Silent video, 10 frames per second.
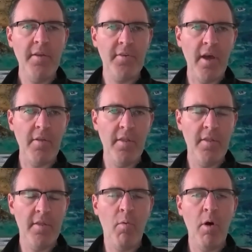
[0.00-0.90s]
So
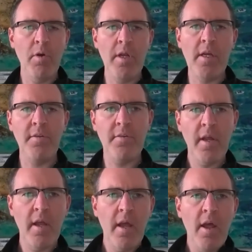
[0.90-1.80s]
the quality is...
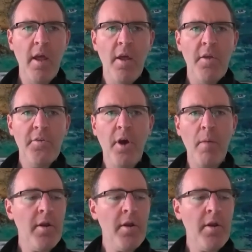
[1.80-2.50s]
And